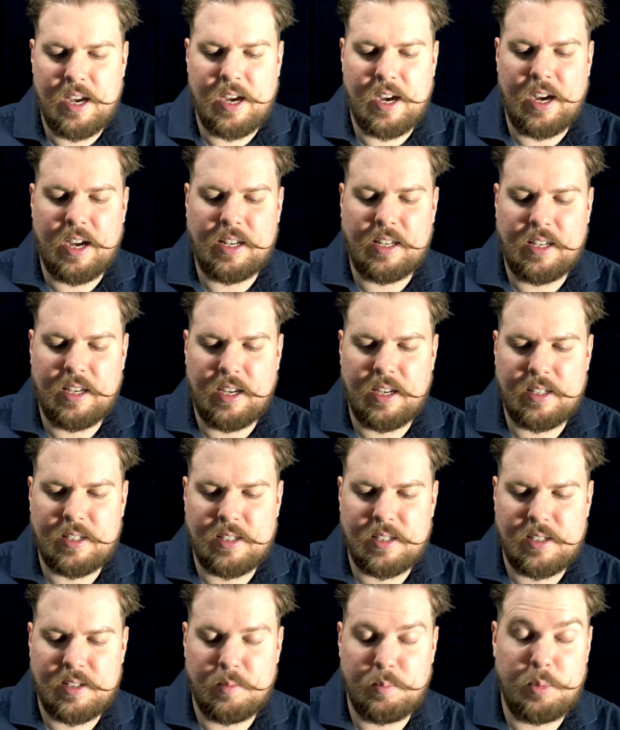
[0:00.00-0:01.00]
I
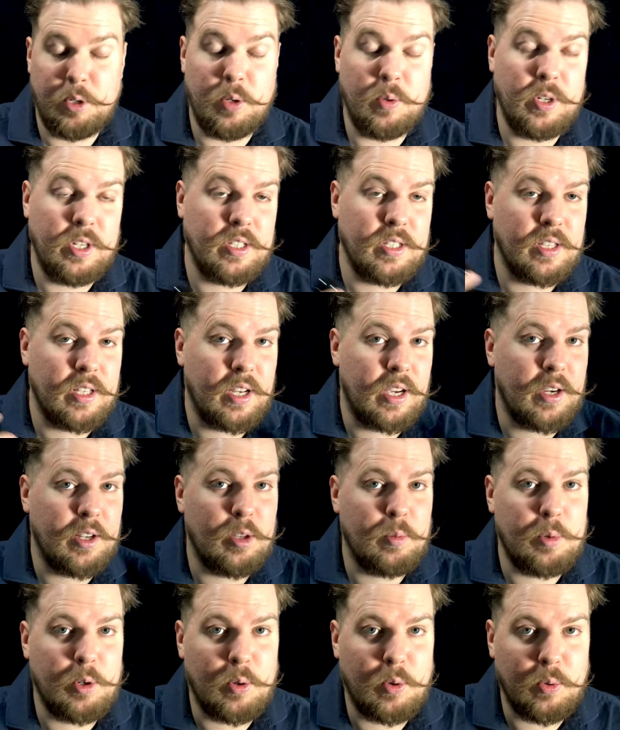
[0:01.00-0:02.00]
guess, beauty's in the eye of the
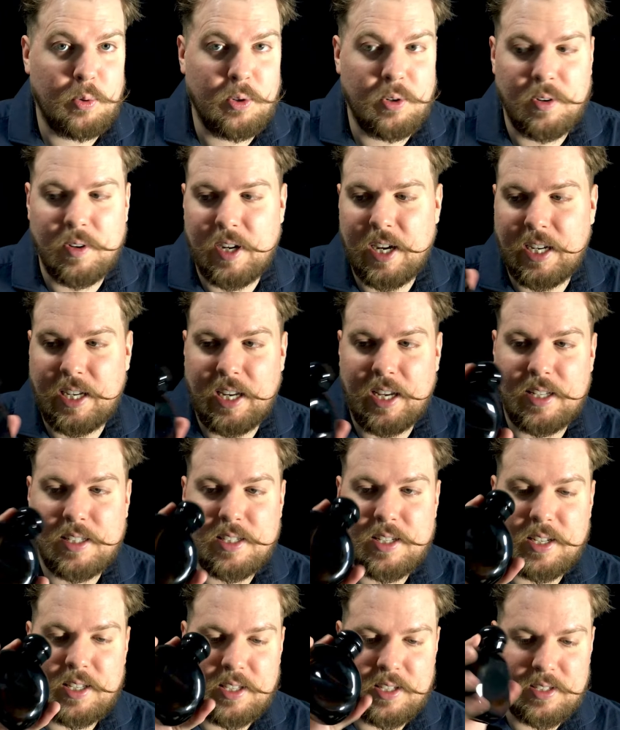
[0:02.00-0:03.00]
beholder. I can't
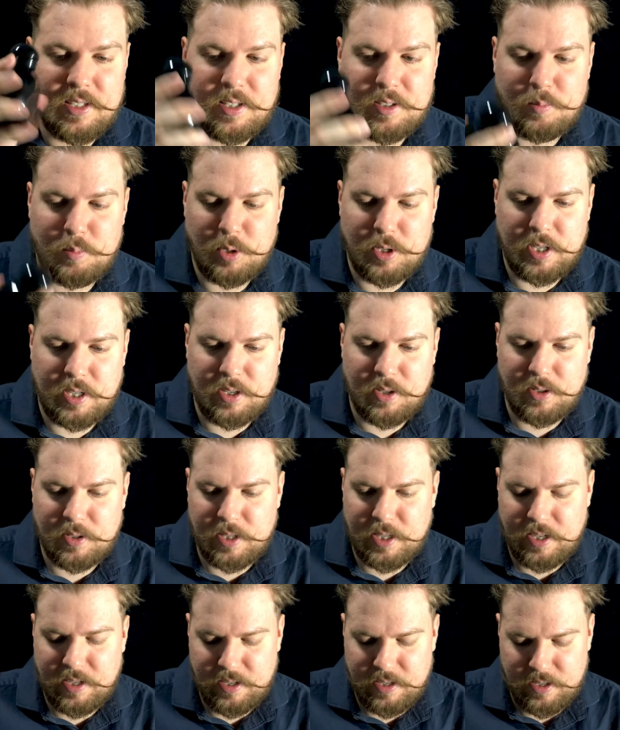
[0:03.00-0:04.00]
say this is
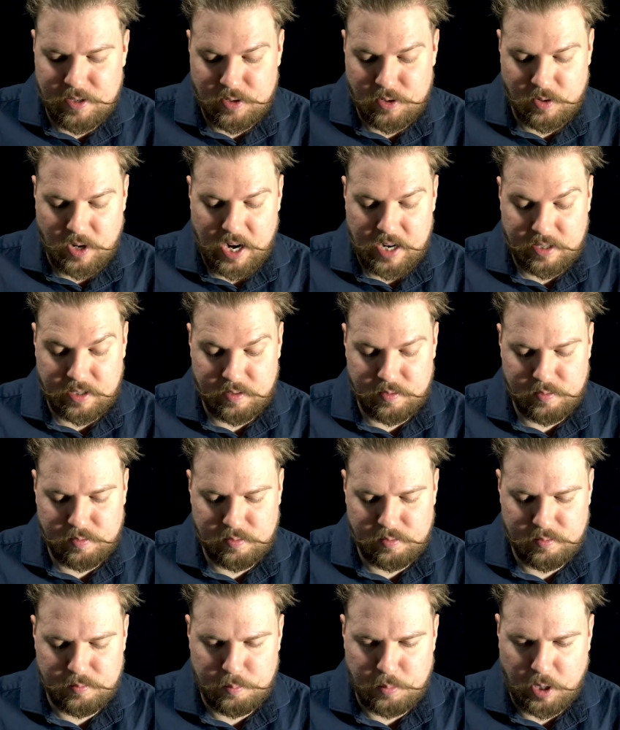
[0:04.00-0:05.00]
particularly an attractive
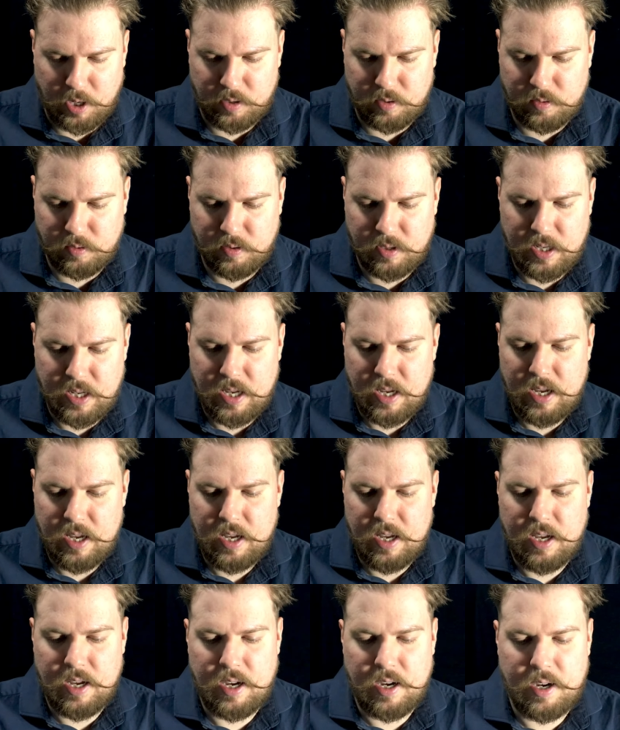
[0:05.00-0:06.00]
bottle,
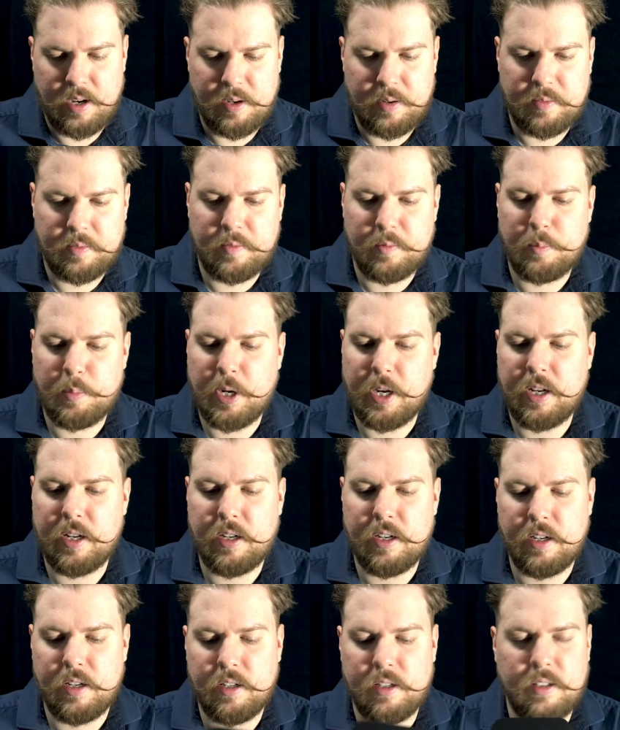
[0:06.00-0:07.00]

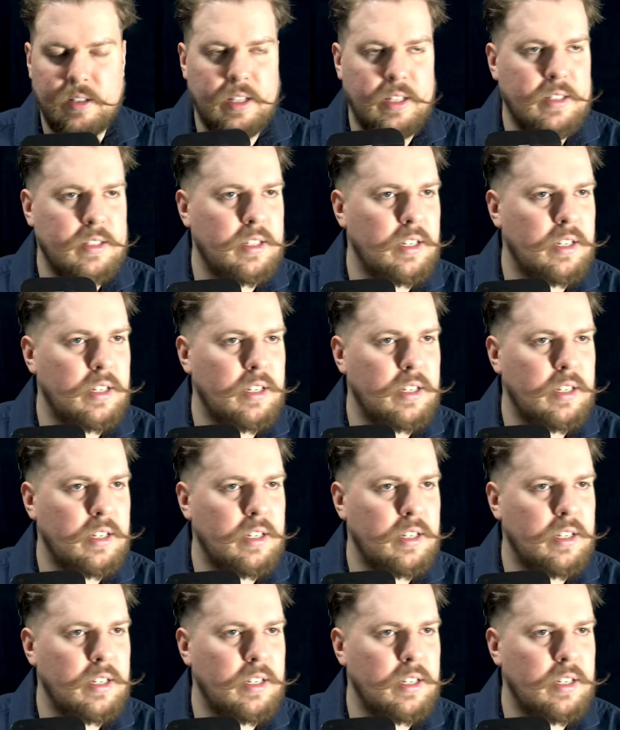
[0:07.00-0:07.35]
but let's